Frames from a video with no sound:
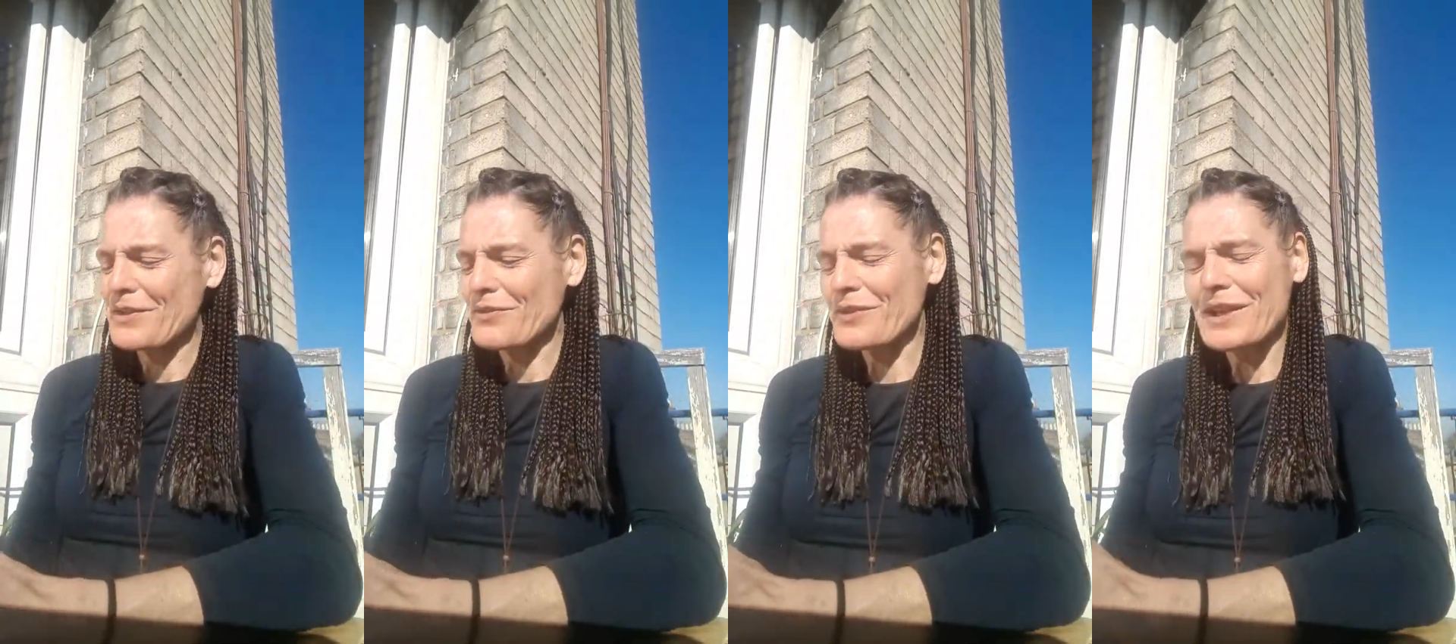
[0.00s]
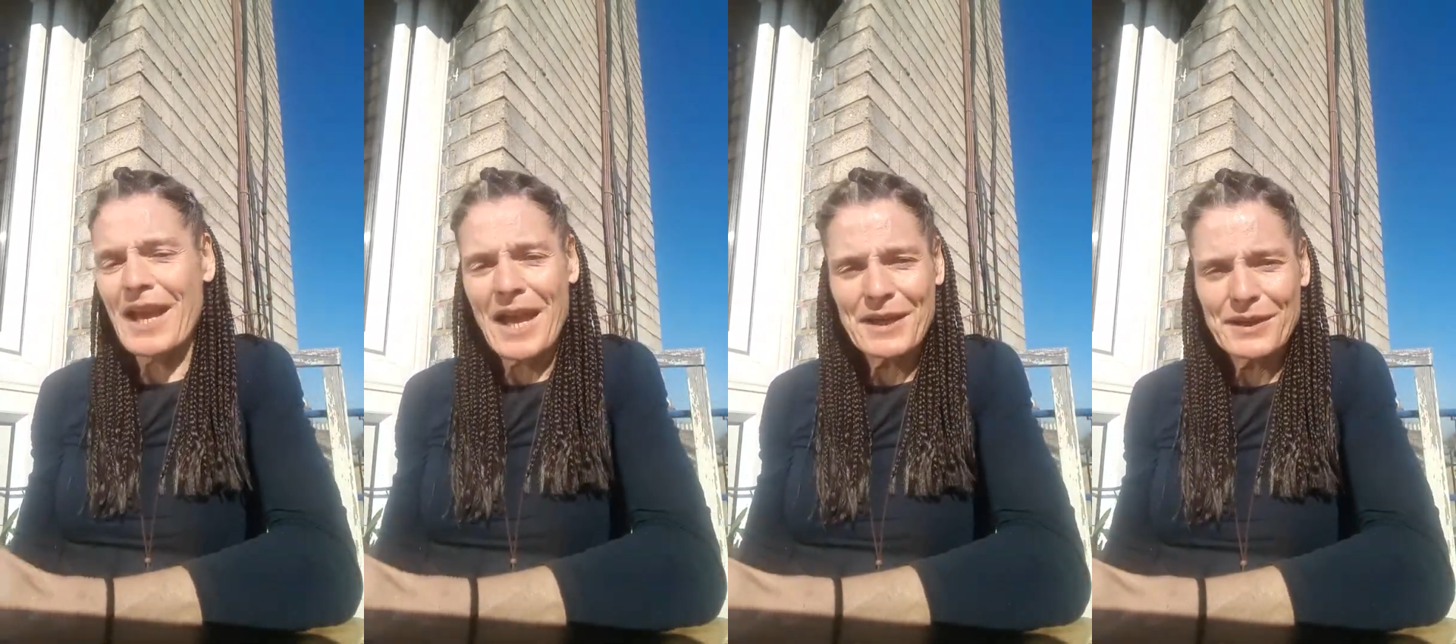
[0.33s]

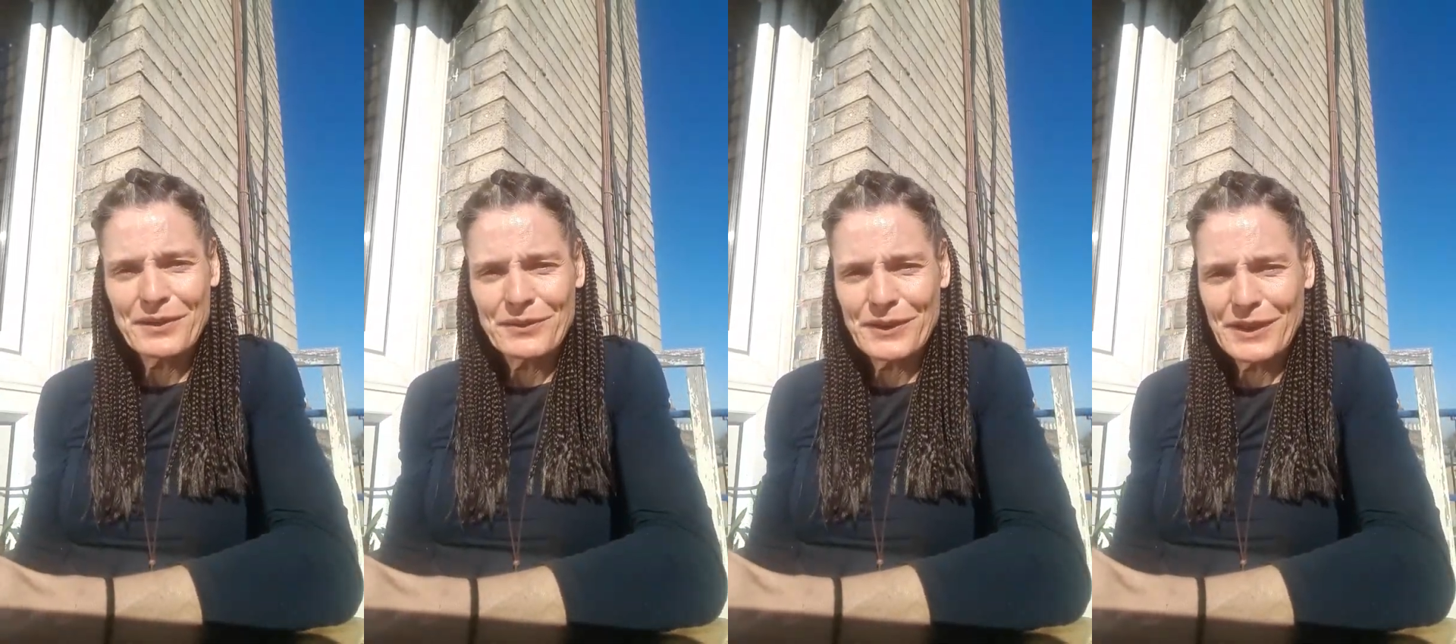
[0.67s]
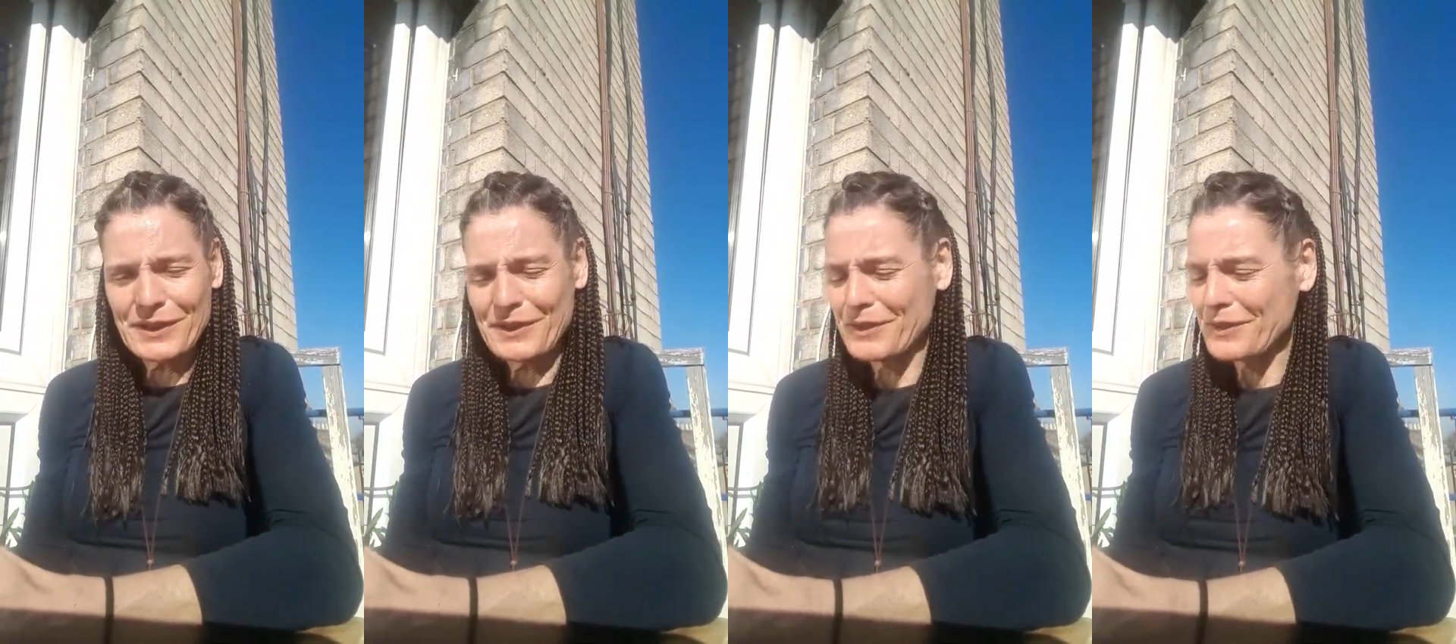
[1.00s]

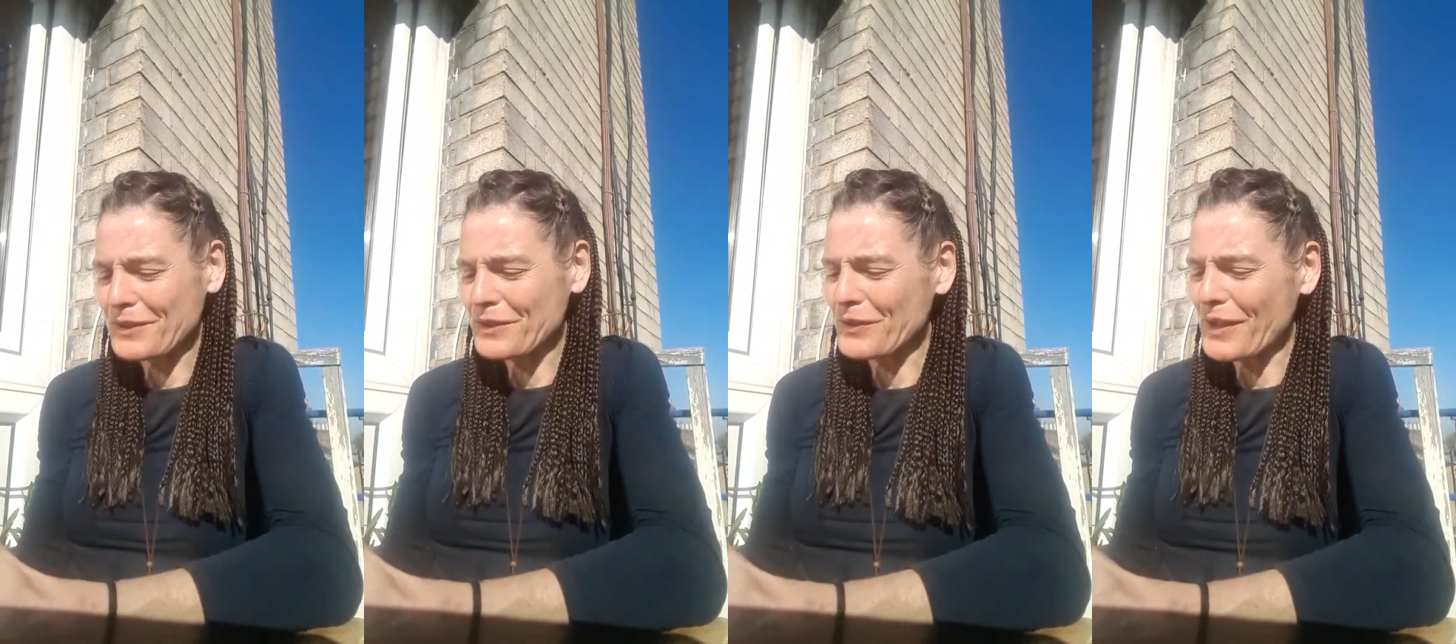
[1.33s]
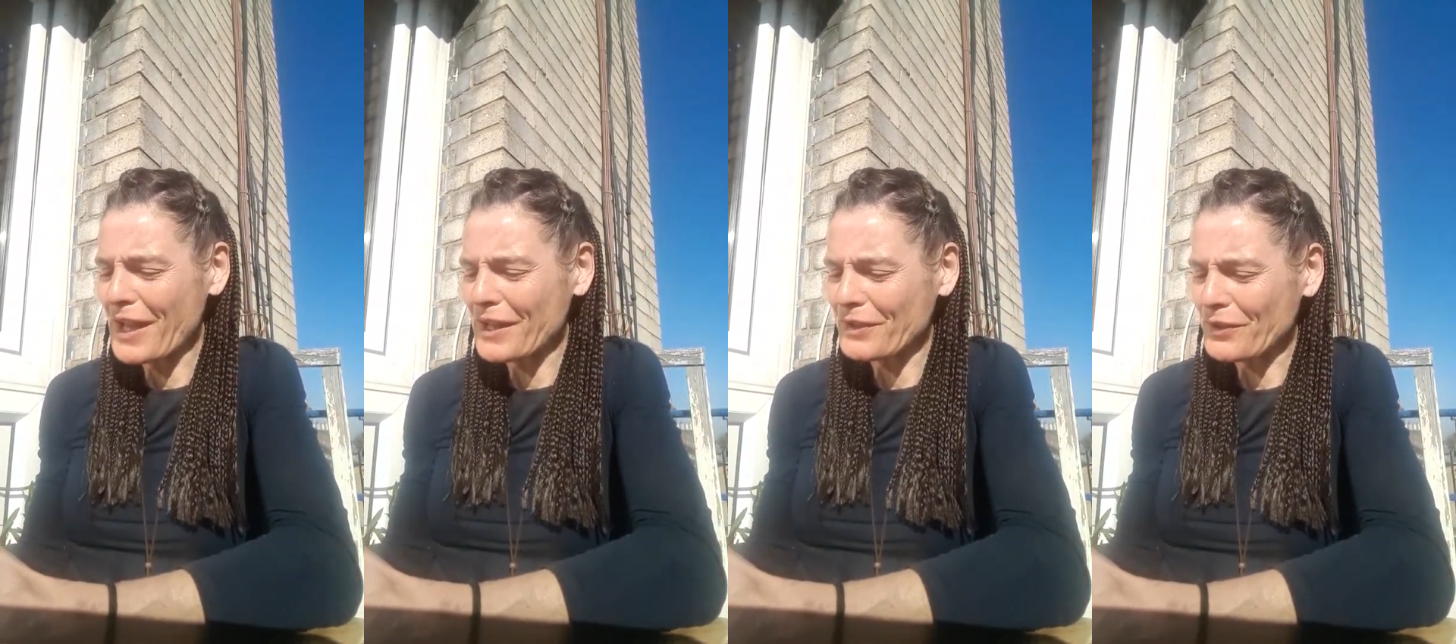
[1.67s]
re-anchoring
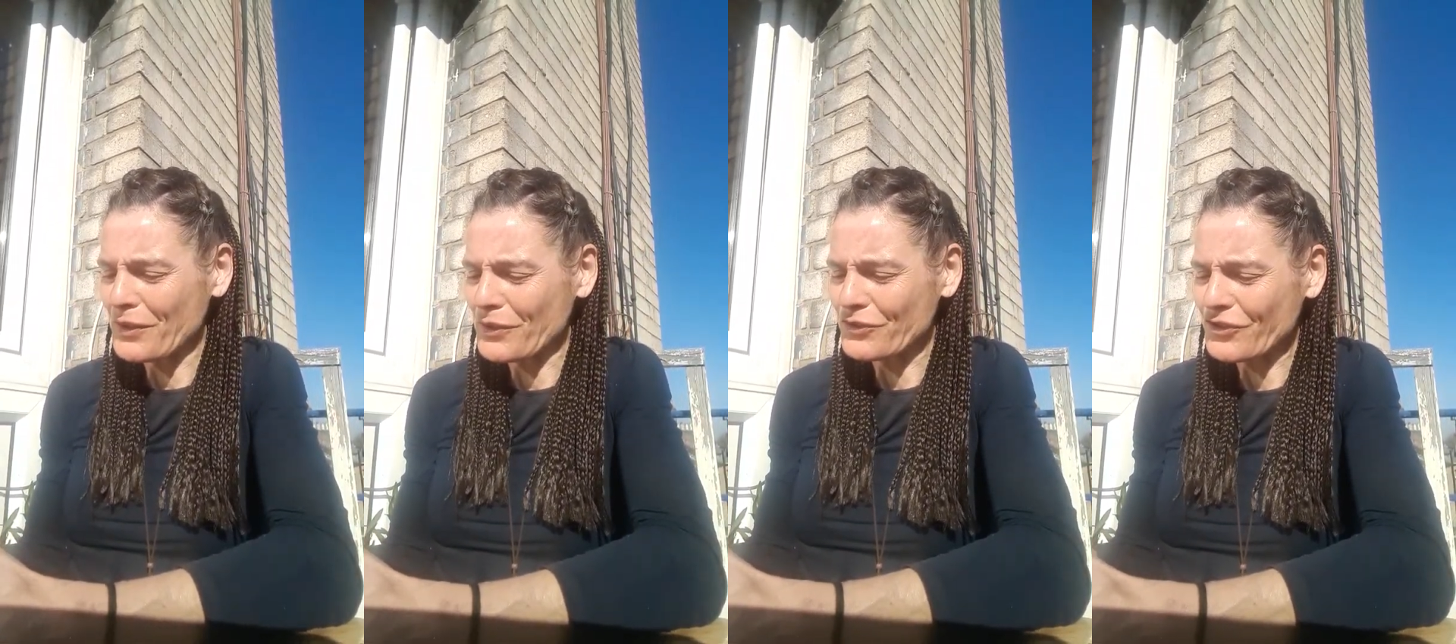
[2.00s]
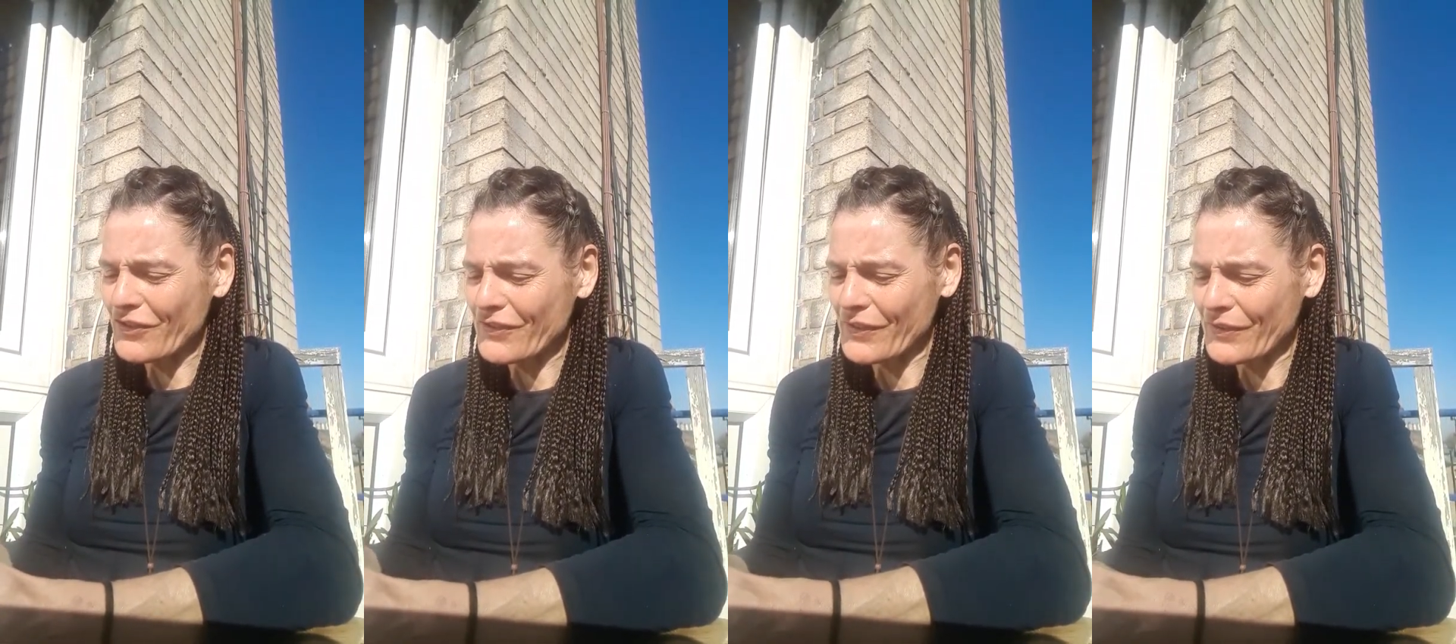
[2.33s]
creator
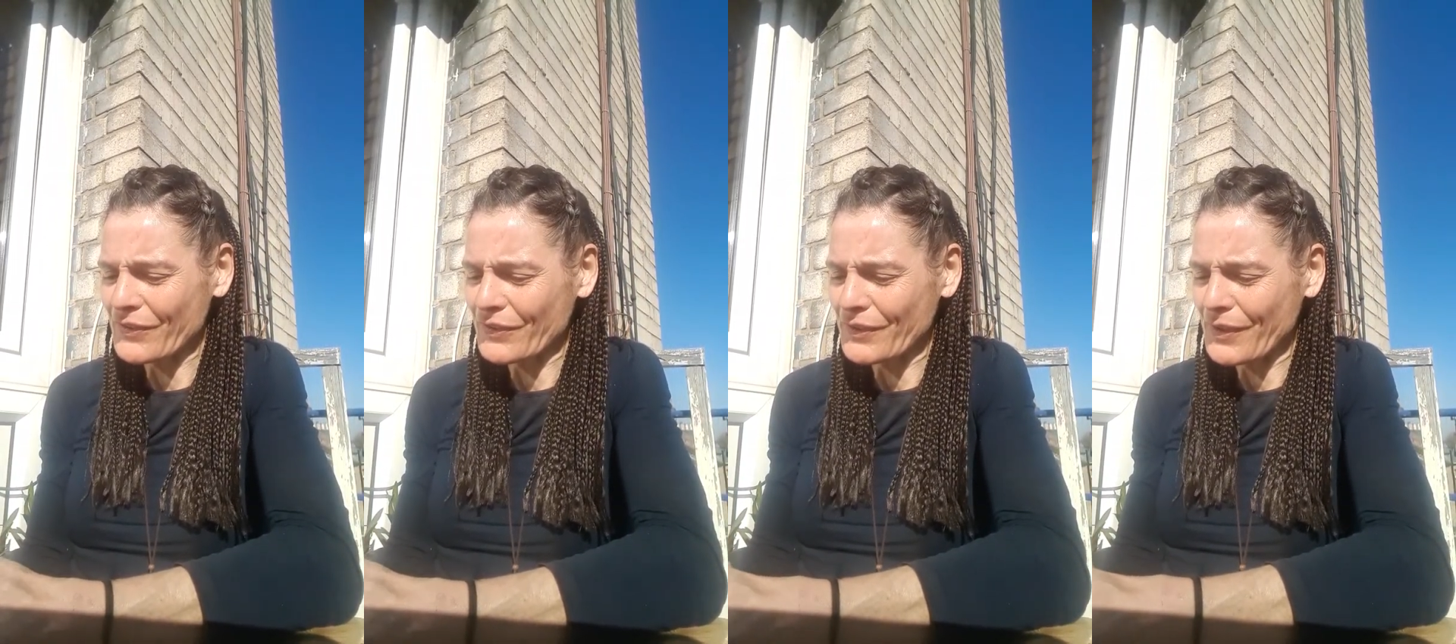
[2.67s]
consciousness on